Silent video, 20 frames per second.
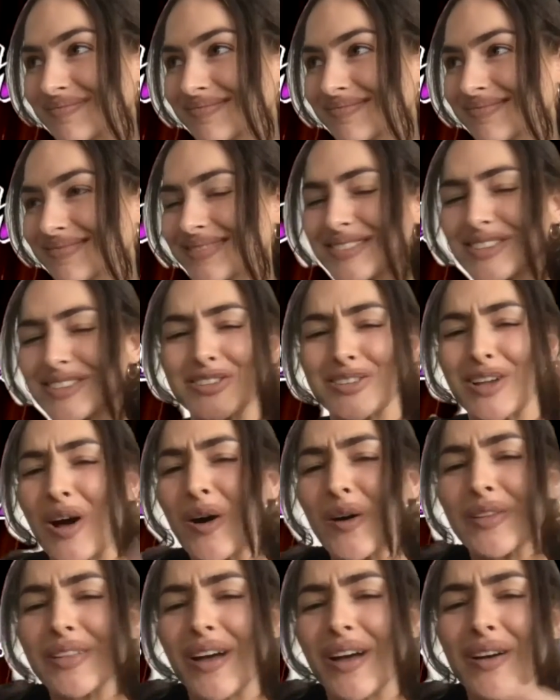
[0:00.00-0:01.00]

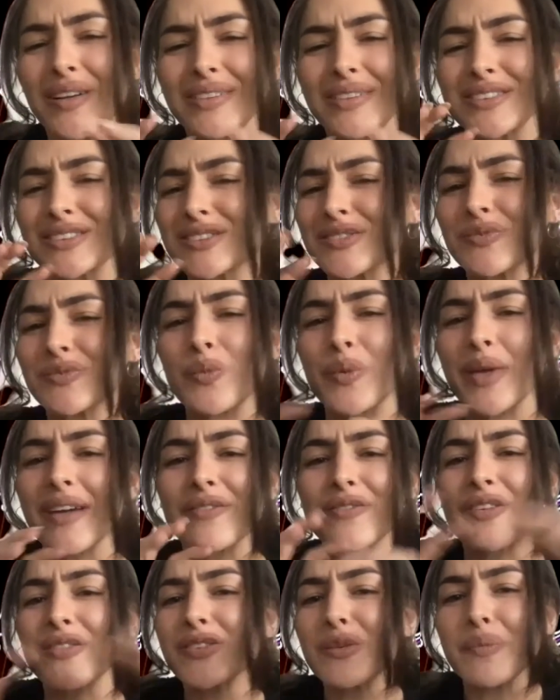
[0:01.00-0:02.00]
just we have
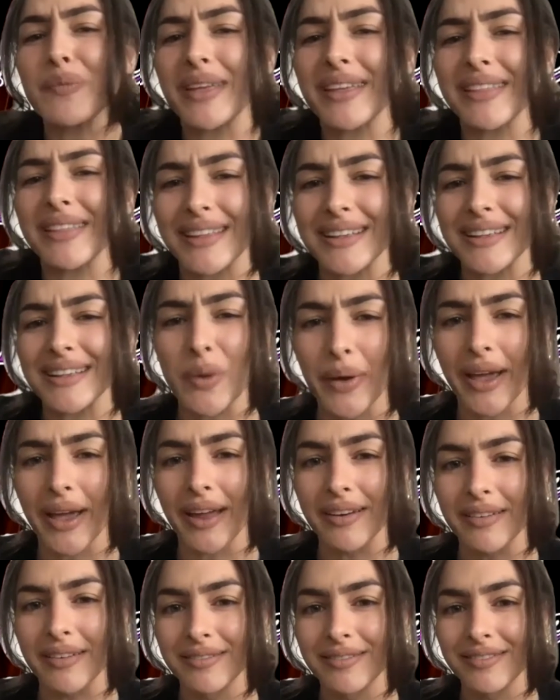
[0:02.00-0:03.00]
50 million things going on,
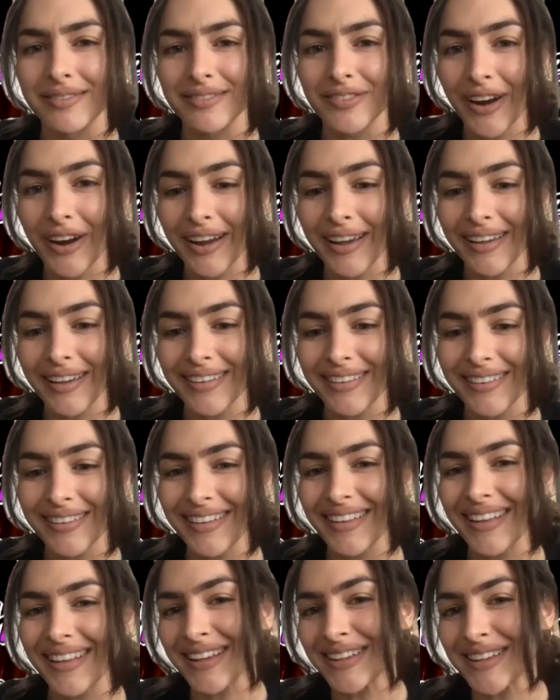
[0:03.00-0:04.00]
right?
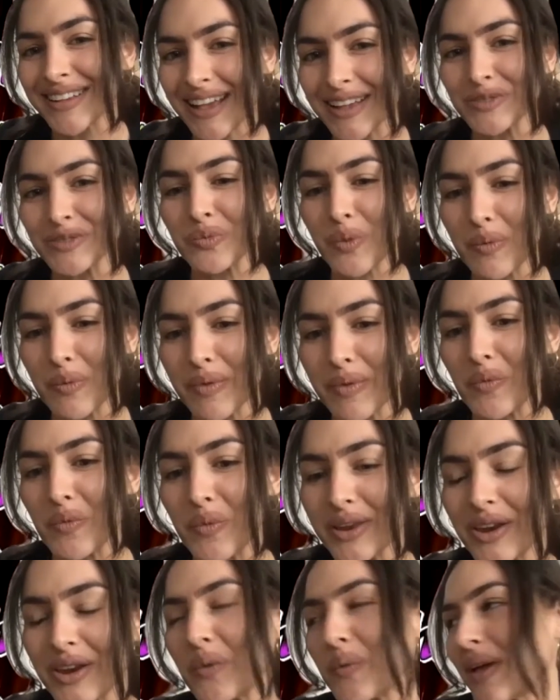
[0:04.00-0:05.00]
As women,
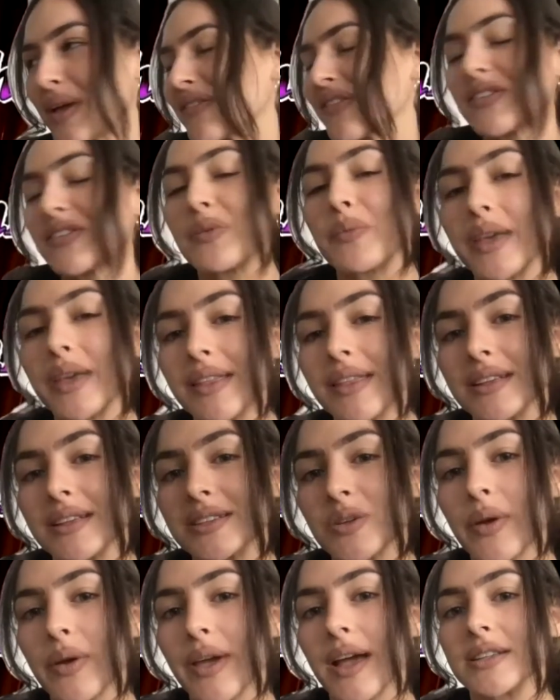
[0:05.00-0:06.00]
we have 50 million things
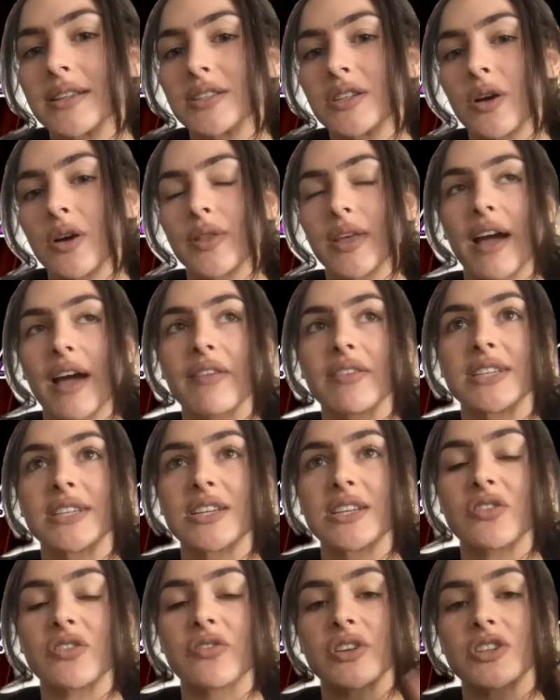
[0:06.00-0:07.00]
going on. So the
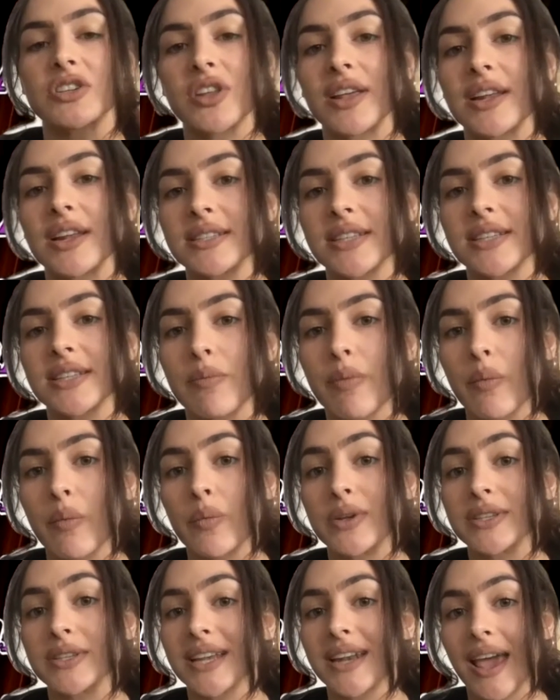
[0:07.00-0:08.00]
conversation of Rich Ladies came up, and
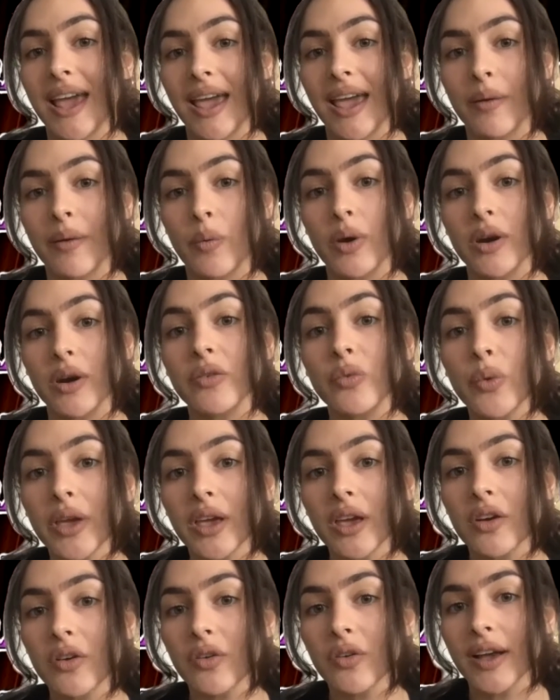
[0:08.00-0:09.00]
we said, hey, I wonder if we
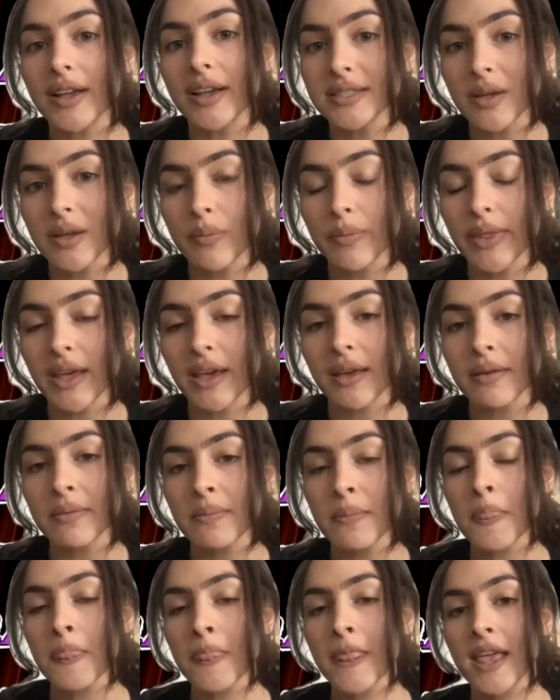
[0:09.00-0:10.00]
could create something
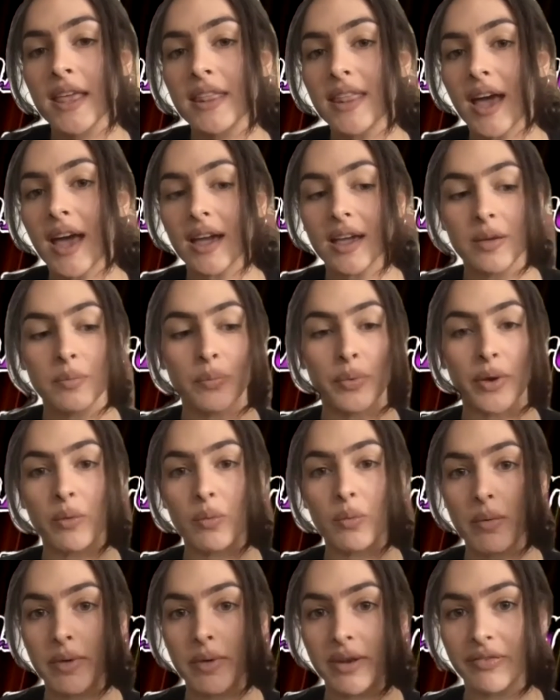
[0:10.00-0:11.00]
that could bring
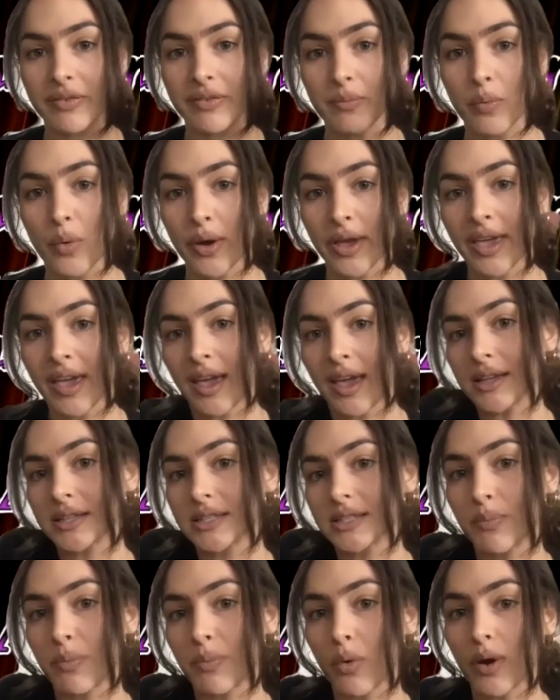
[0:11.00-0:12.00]
women from point A to
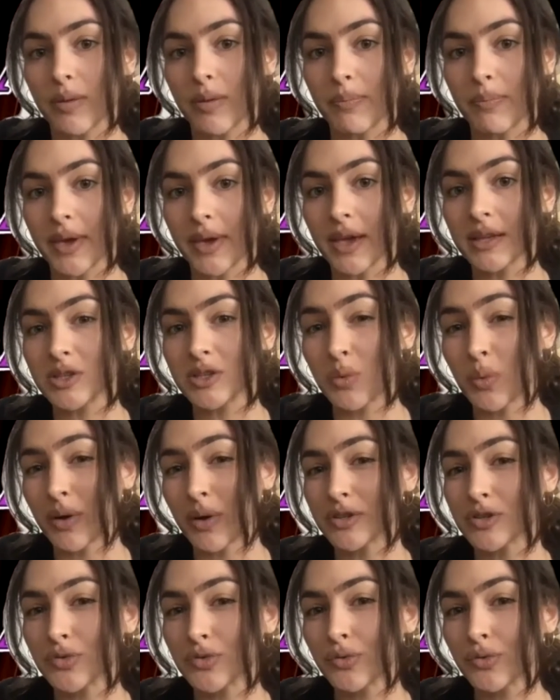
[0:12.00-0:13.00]
point B to what
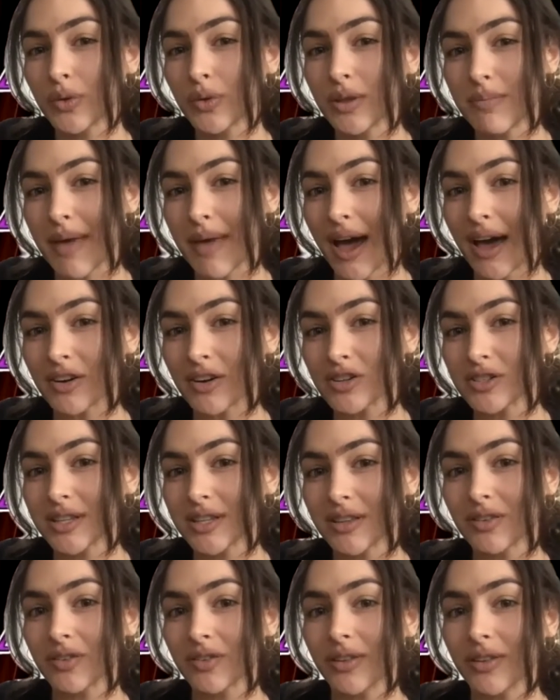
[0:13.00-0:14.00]
truly matters in
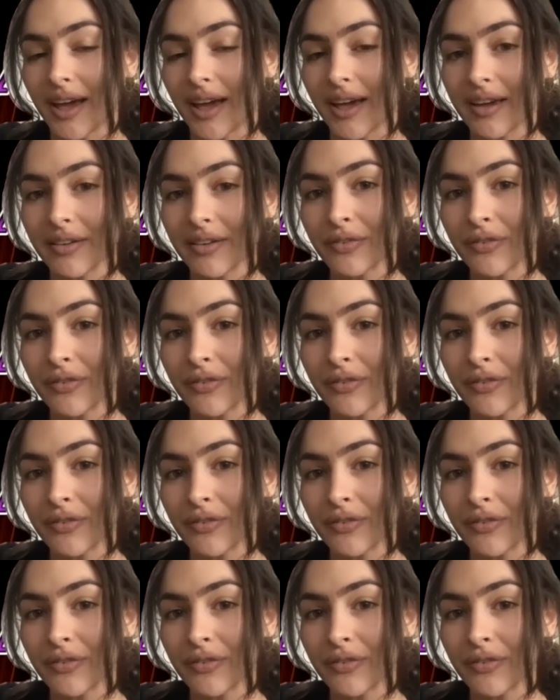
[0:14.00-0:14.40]
their life,